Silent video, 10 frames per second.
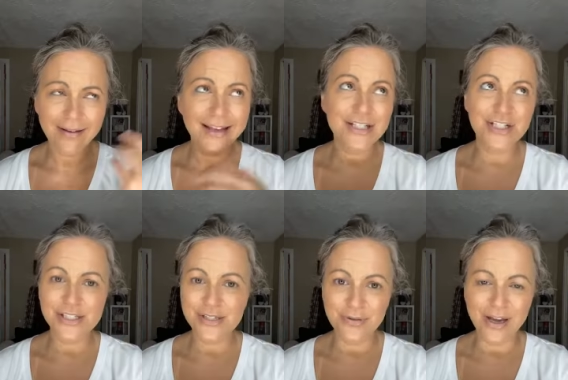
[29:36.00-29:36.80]
It's
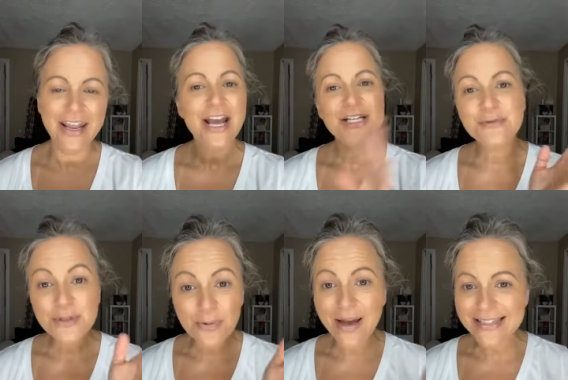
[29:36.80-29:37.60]
just so good. So
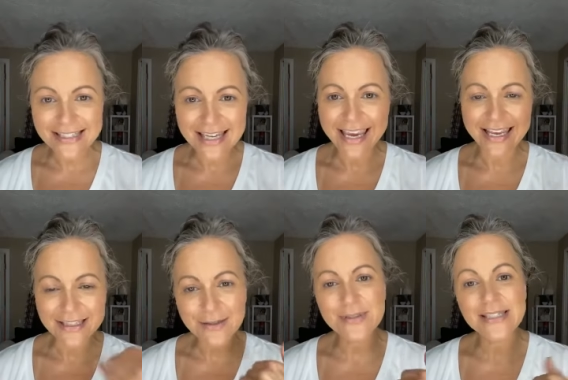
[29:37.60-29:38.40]
don't hesitate.
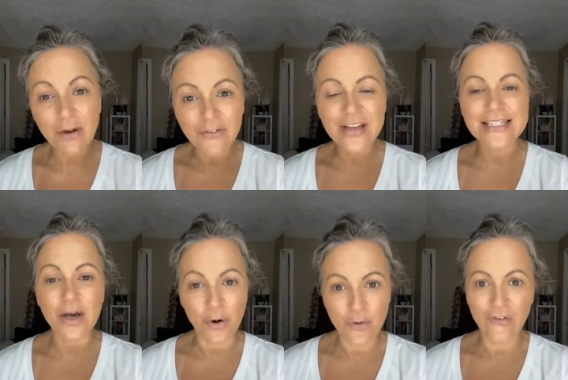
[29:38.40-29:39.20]
Get those
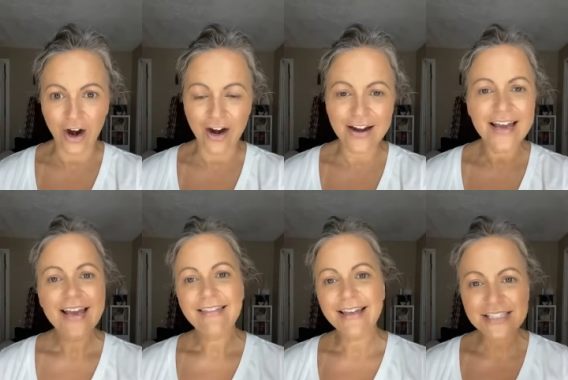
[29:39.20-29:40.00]
selfies over.
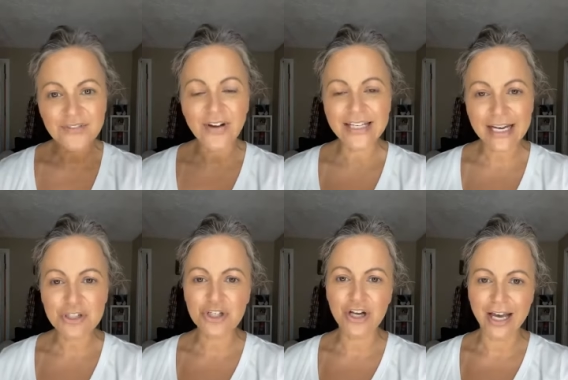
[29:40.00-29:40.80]
Let's find
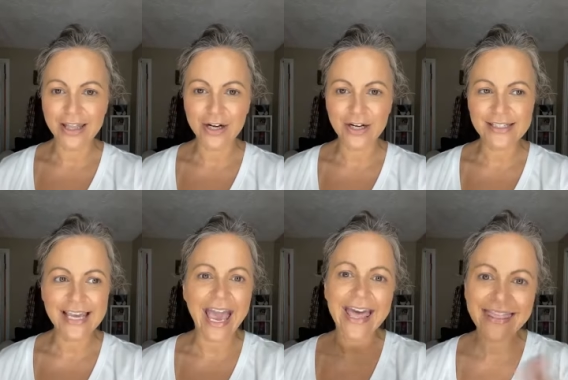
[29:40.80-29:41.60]
out your colors
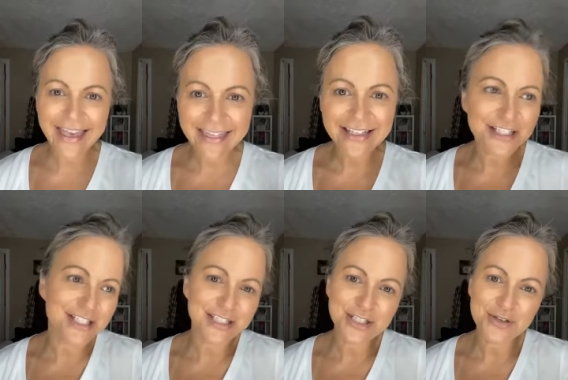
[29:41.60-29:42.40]
and then let's
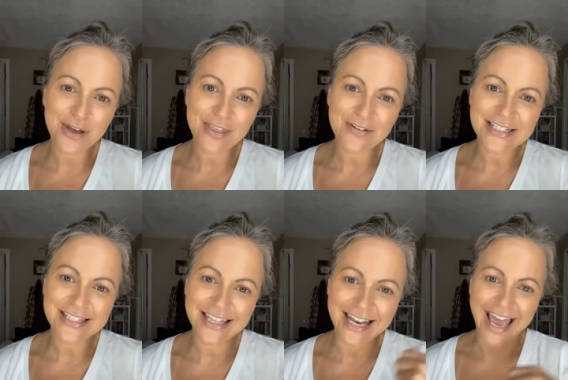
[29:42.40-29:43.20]
just enjoy the
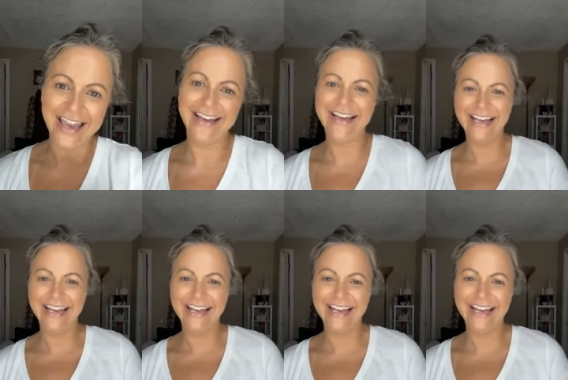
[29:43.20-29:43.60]
rest of the day.